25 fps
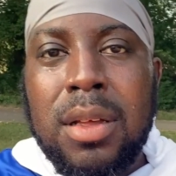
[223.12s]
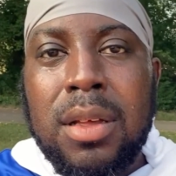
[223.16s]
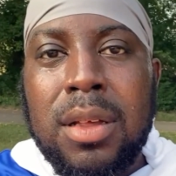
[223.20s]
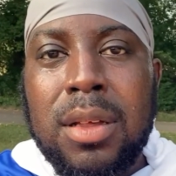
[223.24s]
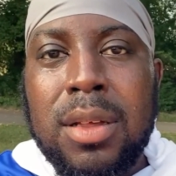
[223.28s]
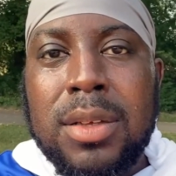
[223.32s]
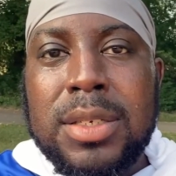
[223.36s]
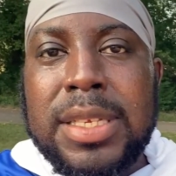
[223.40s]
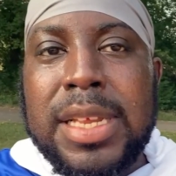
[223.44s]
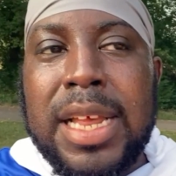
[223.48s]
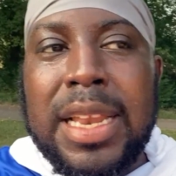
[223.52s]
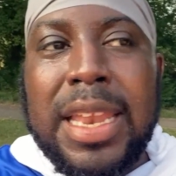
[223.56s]

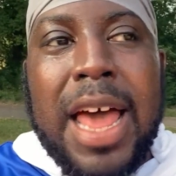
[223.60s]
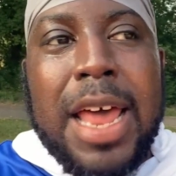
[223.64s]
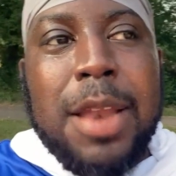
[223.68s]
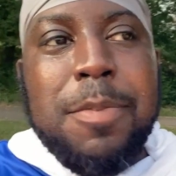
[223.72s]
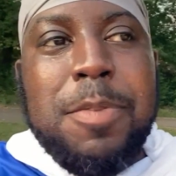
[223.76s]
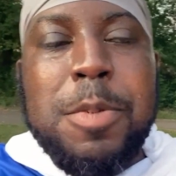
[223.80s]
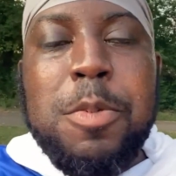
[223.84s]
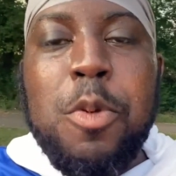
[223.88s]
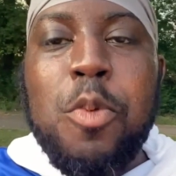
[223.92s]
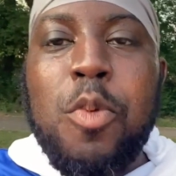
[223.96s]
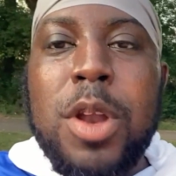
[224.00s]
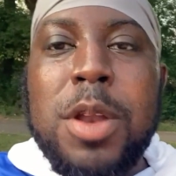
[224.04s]
See, a lot of
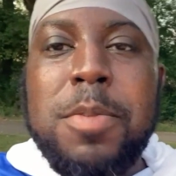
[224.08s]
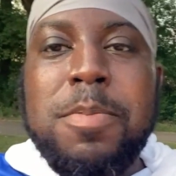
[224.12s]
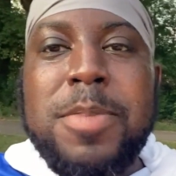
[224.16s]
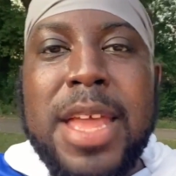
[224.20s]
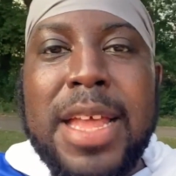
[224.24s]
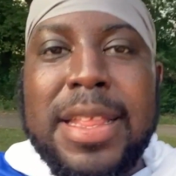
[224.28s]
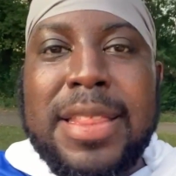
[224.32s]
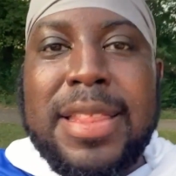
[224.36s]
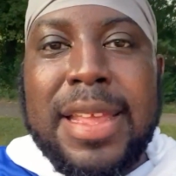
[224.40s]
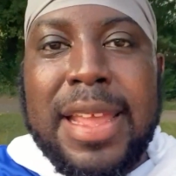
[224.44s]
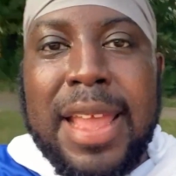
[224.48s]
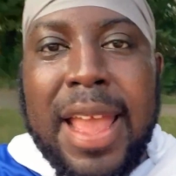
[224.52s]
people want to be
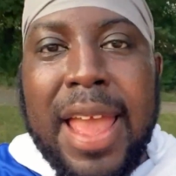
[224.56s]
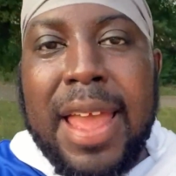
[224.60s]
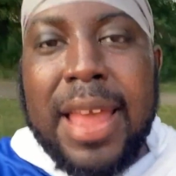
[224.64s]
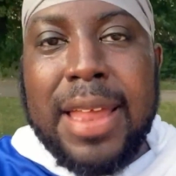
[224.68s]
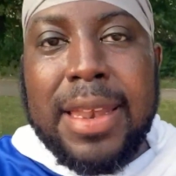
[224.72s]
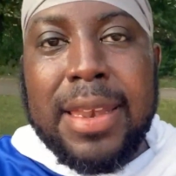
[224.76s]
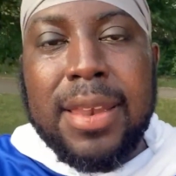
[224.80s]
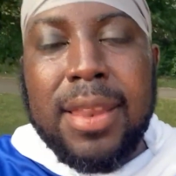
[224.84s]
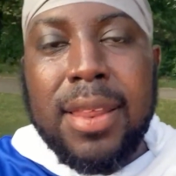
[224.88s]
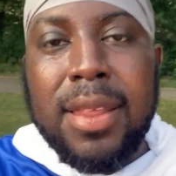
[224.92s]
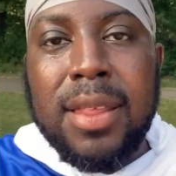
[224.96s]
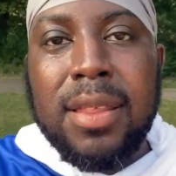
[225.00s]
at the
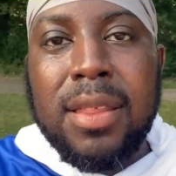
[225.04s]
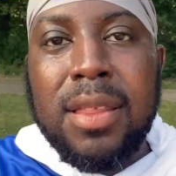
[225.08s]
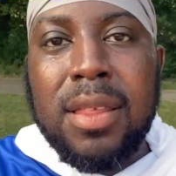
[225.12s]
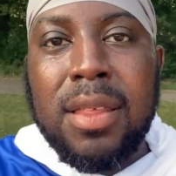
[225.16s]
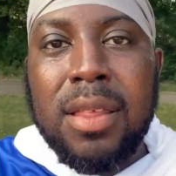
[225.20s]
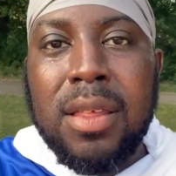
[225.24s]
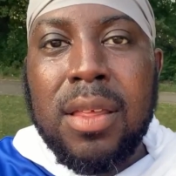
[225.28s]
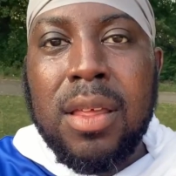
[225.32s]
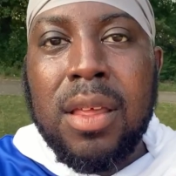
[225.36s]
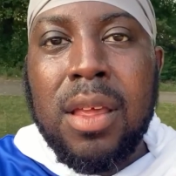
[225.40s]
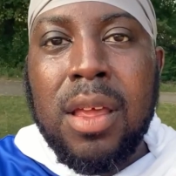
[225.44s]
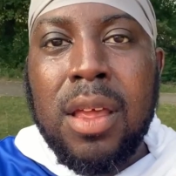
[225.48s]
end,
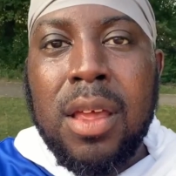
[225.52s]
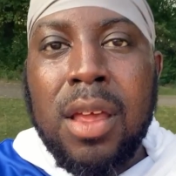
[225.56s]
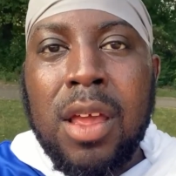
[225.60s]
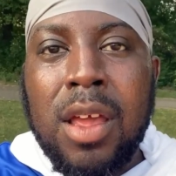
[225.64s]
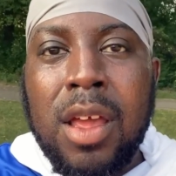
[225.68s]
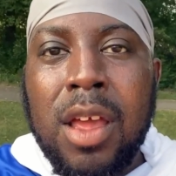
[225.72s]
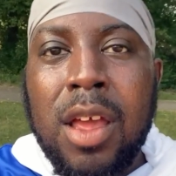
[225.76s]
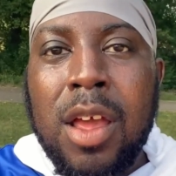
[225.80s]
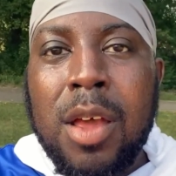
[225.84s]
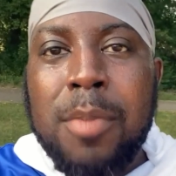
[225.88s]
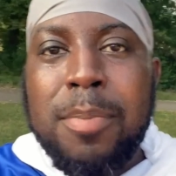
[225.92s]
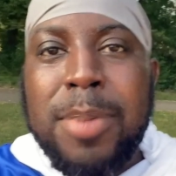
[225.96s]

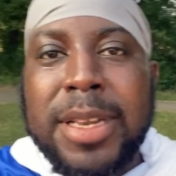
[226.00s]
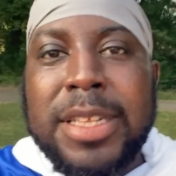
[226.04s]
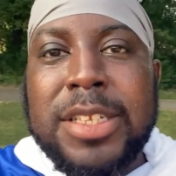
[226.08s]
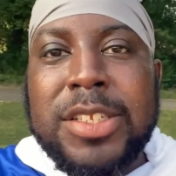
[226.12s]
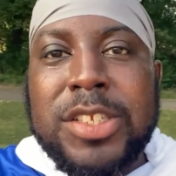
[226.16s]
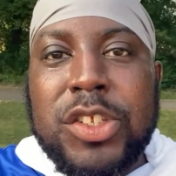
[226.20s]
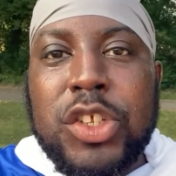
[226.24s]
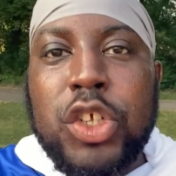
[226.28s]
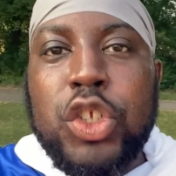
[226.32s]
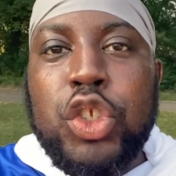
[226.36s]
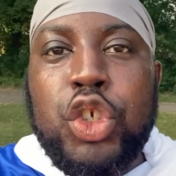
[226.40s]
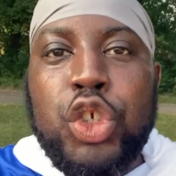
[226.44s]
but
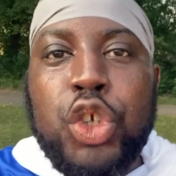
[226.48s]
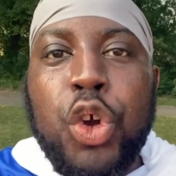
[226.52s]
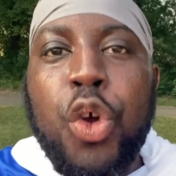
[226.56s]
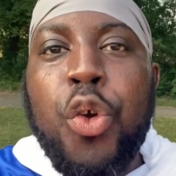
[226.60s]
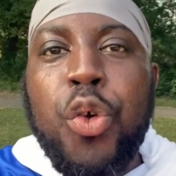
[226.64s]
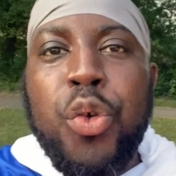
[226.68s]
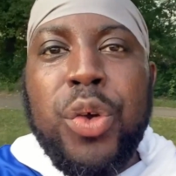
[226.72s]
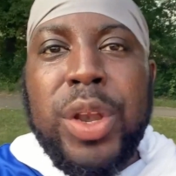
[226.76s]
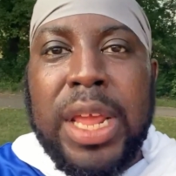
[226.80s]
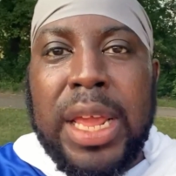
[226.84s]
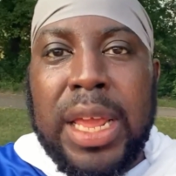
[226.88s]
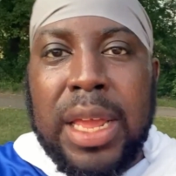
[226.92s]
it's the
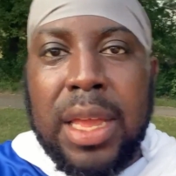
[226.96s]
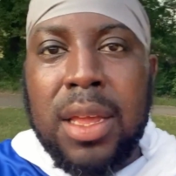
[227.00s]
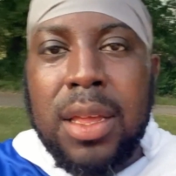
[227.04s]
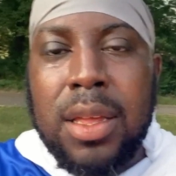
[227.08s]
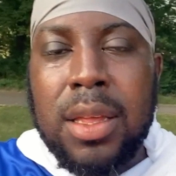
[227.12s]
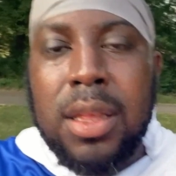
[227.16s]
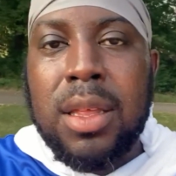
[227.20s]
journey.